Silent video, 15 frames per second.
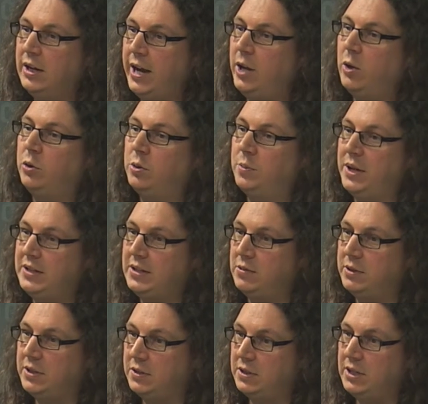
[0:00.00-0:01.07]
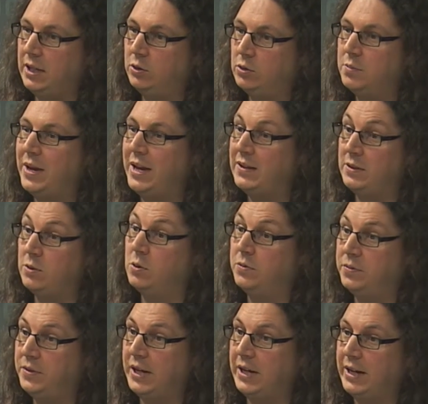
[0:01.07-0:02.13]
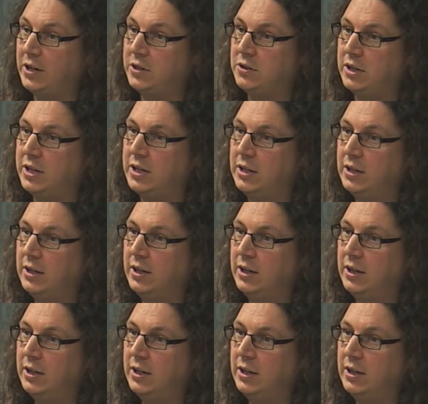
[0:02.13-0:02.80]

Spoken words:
and automated reasoning to make the whole thing actually